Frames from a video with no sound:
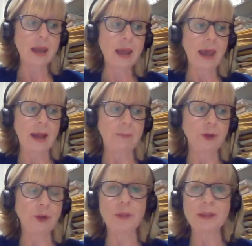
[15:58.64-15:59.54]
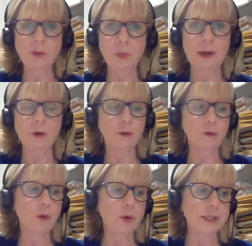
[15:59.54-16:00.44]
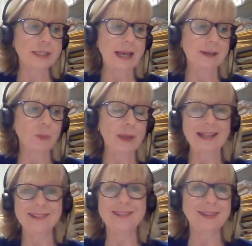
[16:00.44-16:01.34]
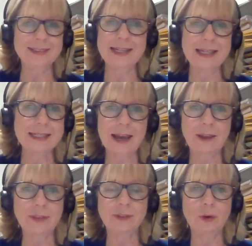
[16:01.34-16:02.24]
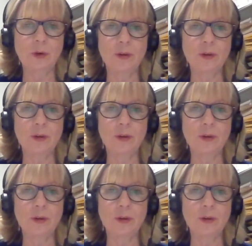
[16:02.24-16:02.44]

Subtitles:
this week over 4 days we had 16 deaths. Over the